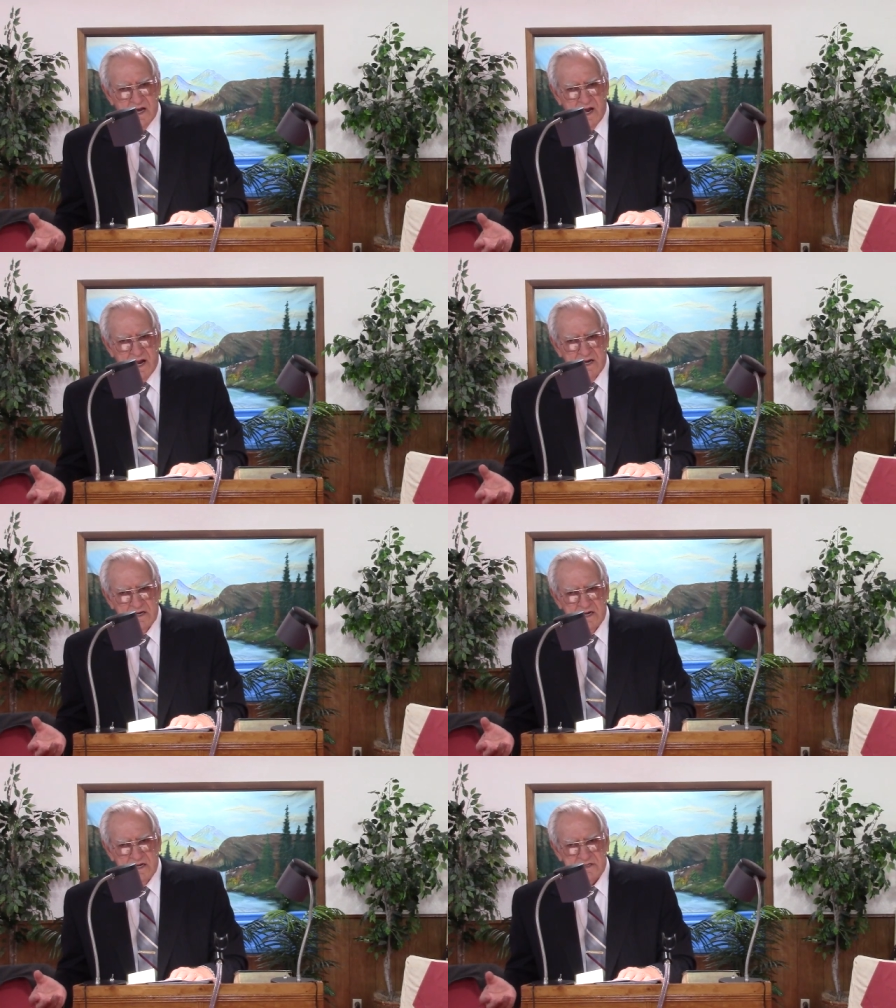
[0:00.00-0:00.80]
and
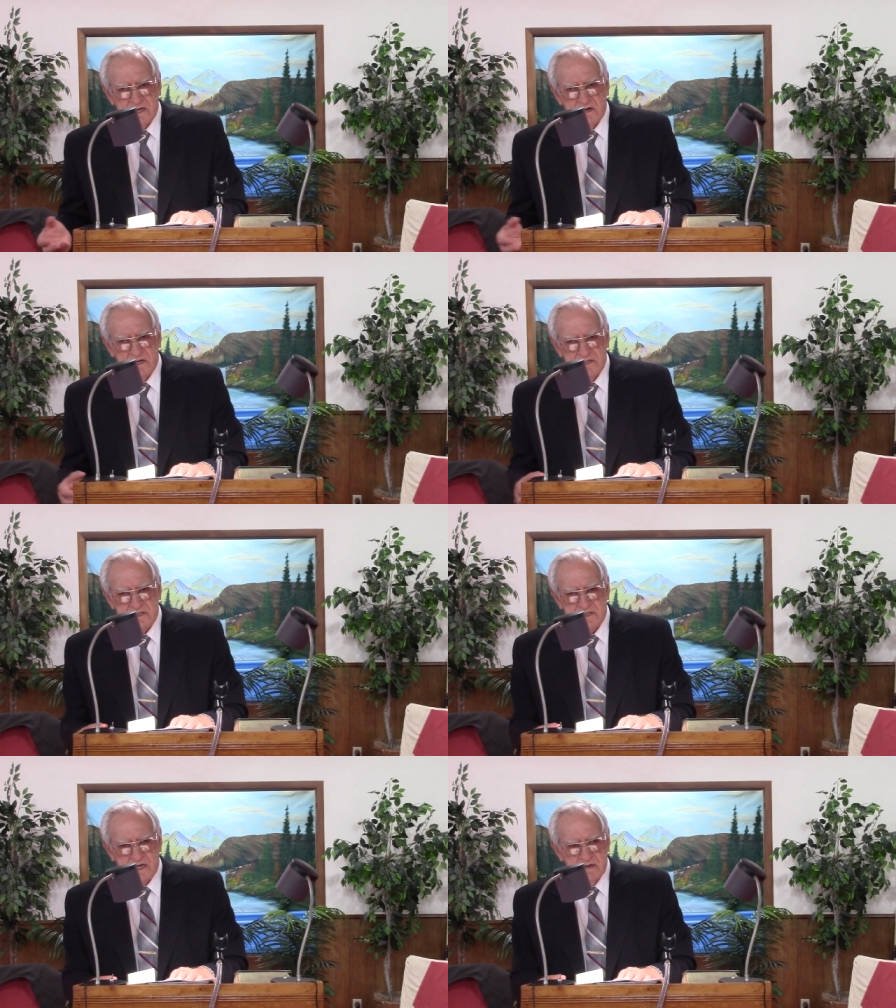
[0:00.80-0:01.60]
you say, "Oh,
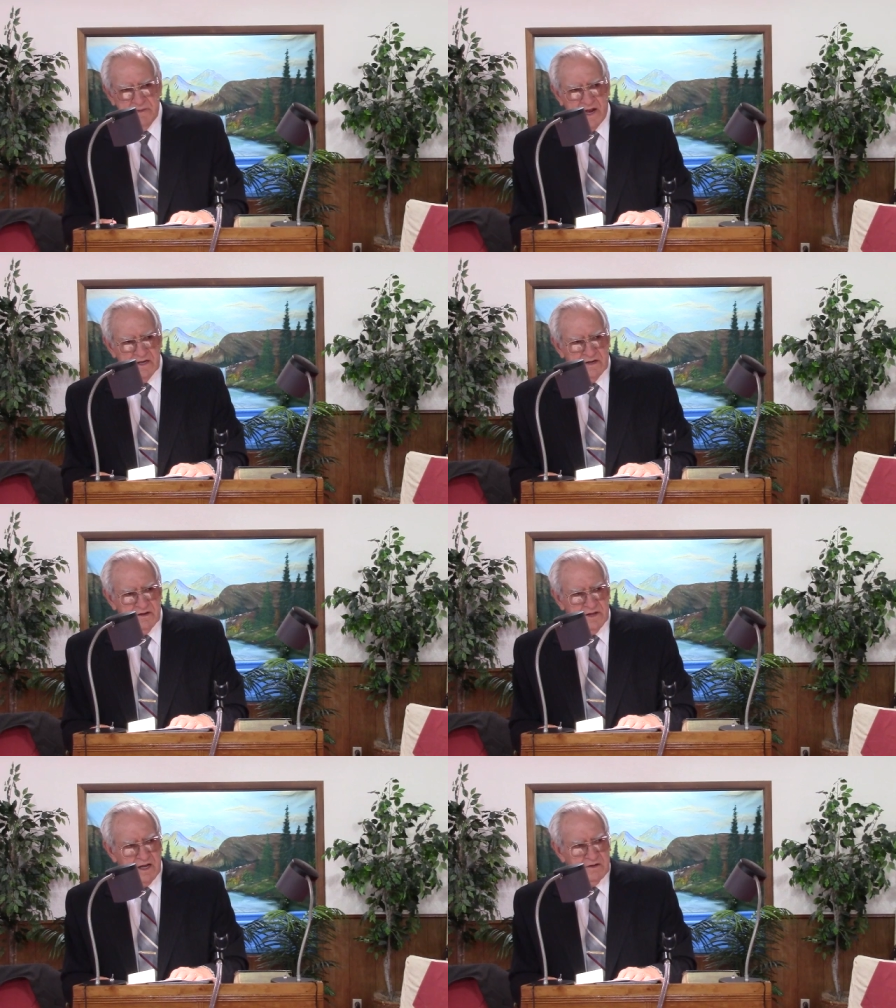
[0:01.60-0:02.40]
just send a man to
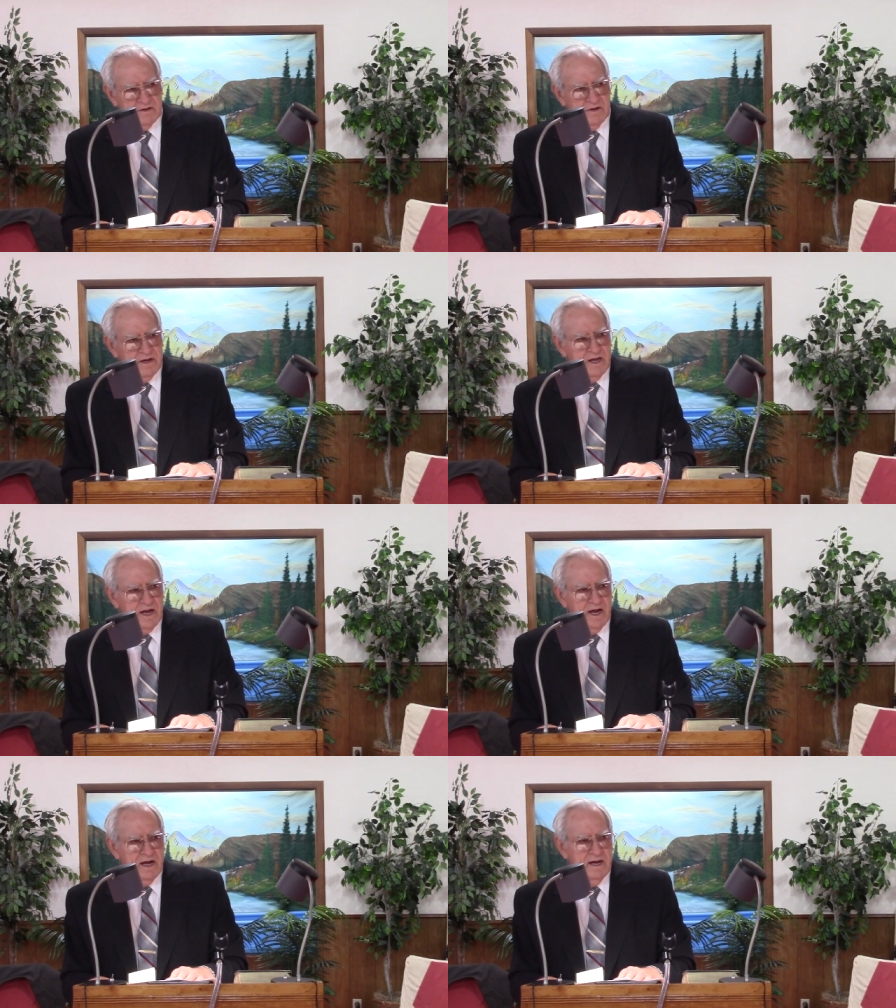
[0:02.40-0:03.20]
do that." Oh
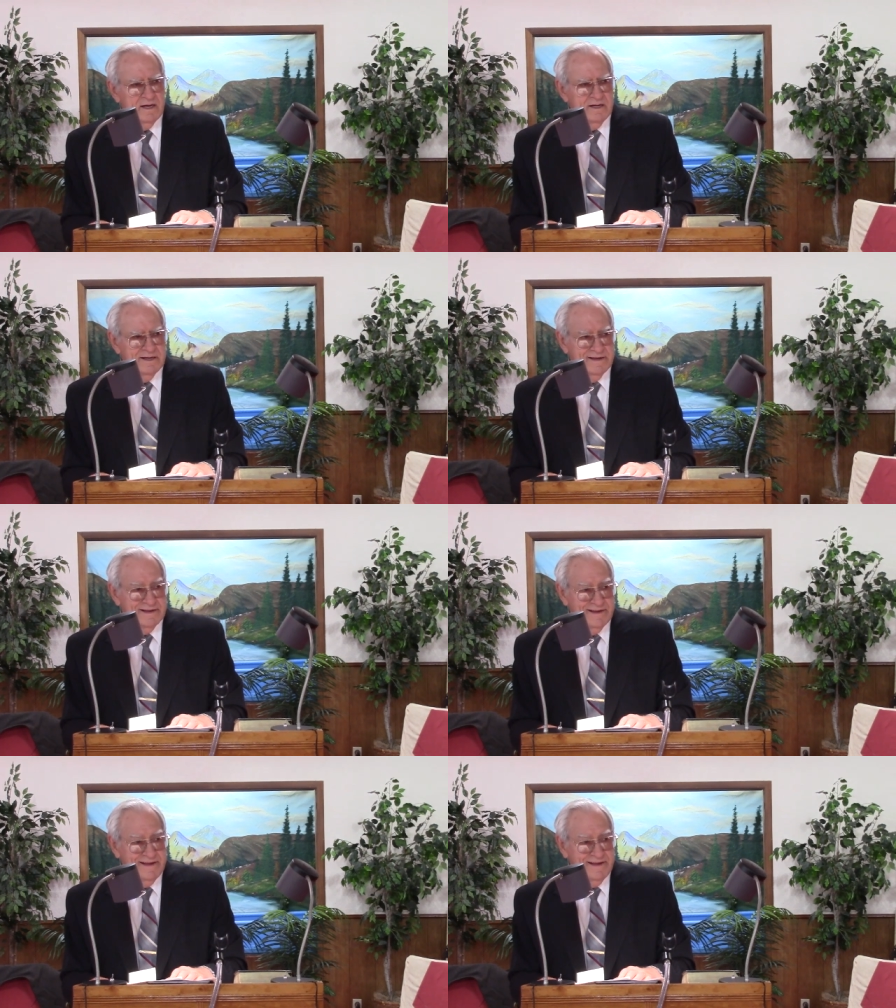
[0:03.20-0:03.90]
yeah,